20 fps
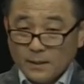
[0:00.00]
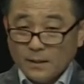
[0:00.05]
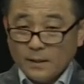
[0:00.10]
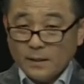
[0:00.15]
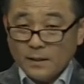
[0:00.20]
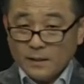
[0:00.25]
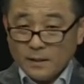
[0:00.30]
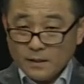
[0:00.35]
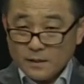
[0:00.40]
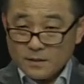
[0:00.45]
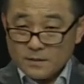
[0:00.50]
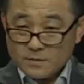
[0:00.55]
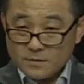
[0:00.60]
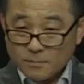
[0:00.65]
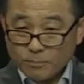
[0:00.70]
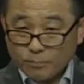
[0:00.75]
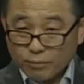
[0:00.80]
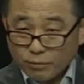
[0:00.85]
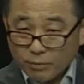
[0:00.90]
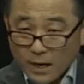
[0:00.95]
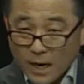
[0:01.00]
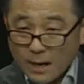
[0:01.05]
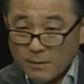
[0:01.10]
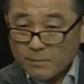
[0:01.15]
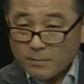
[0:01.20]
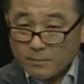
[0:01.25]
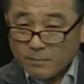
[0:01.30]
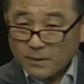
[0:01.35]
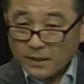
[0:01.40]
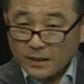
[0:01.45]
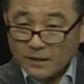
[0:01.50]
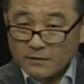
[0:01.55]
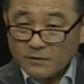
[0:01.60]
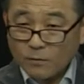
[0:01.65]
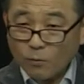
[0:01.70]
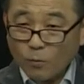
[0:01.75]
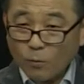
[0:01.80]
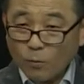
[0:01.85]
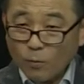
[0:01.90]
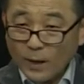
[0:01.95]
Here the problem is
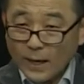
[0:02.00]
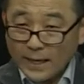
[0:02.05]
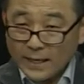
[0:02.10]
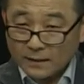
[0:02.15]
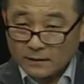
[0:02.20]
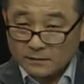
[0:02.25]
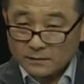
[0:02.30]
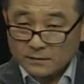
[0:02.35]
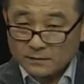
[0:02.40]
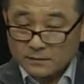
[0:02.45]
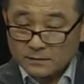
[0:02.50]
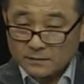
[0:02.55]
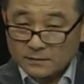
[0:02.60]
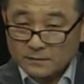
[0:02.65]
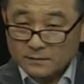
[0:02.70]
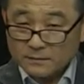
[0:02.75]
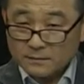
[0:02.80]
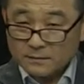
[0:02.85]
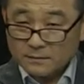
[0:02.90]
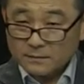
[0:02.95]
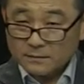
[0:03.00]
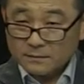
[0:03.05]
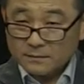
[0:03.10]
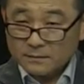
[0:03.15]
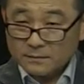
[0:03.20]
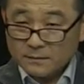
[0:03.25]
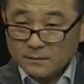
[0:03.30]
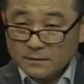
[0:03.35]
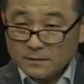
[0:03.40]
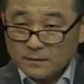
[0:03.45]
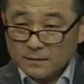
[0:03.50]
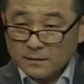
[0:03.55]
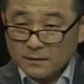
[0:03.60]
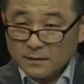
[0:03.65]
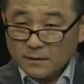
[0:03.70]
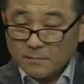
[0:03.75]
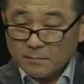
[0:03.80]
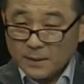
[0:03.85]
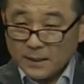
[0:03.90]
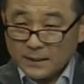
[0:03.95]
whales.
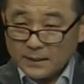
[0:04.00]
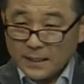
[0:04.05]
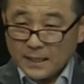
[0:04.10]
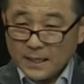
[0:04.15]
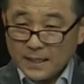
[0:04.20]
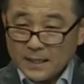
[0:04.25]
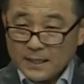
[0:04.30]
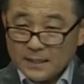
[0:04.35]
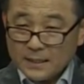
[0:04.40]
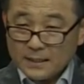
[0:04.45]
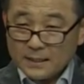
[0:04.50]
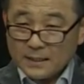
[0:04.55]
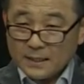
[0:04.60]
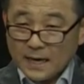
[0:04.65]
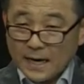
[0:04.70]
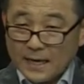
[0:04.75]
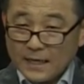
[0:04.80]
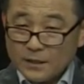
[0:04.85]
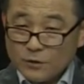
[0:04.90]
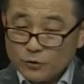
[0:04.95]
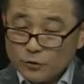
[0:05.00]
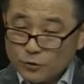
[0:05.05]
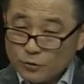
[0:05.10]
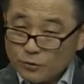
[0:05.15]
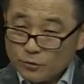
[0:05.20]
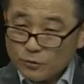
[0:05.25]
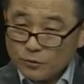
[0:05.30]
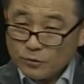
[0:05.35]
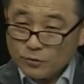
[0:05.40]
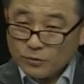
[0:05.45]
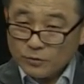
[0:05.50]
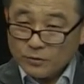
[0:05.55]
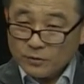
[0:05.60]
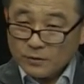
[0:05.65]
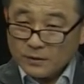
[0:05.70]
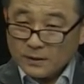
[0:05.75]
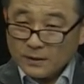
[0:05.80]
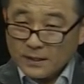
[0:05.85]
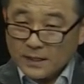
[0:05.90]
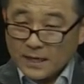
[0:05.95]
But then line 2,
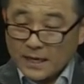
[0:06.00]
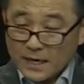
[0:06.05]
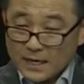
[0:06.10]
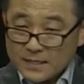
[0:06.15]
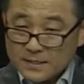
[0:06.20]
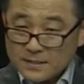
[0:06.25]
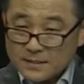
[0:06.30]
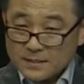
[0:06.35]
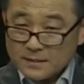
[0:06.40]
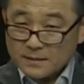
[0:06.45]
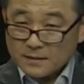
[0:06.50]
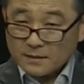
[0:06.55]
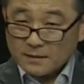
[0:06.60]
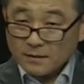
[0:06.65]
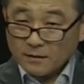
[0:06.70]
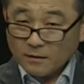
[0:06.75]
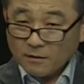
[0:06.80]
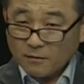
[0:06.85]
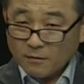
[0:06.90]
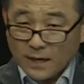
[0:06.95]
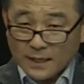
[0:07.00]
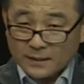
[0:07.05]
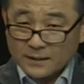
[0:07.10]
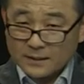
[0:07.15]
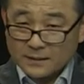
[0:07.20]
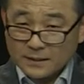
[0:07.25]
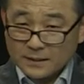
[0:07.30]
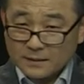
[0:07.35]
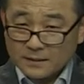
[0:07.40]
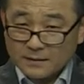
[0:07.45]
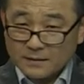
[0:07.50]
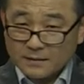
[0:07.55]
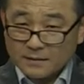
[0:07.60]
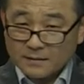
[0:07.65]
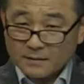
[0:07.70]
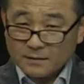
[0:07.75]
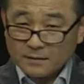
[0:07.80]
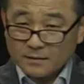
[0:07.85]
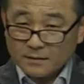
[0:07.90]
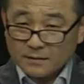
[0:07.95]
S corrected it.
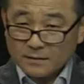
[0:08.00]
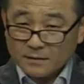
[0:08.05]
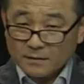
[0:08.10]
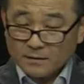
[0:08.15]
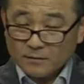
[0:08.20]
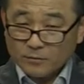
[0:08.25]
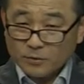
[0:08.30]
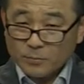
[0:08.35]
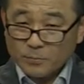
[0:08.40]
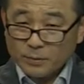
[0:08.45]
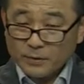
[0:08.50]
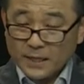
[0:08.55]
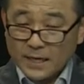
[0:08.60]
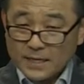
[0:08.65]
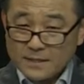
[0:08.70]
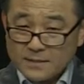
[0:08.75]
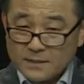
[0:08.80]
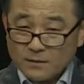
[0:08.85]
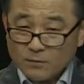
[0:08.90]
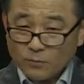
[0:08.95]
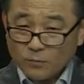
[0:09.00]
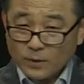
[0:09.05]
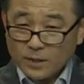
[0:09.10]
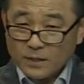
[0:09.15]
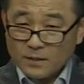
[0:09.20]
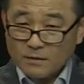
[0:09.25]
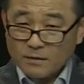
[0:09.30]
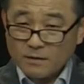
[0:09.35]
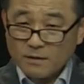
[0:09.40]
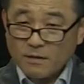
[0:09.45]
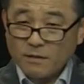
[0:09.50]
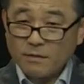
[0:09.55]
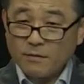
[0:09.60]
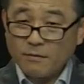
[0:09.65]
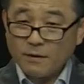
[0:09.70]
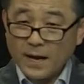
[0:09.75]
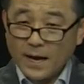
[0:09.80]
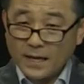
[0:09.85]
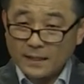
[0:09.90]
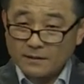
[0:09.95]
Replace it with
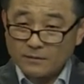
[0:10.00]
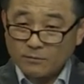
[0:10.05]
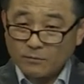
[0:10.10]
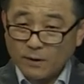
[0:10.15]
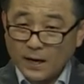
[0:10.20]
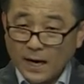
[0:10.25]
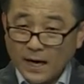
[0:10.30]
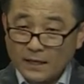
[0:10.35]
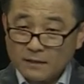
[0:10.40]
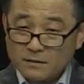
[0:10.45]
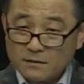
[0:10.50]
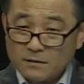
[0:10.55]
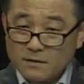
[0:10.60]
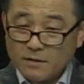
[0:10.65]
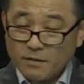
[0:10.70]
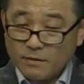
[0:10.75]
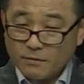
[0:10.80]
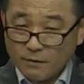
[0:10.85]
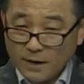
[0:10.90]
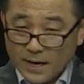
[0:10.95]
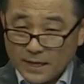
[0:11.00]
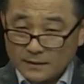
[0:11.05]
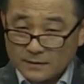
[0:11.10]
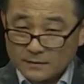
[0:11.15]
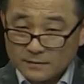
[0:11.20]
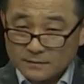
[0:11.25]
thread, wider thread.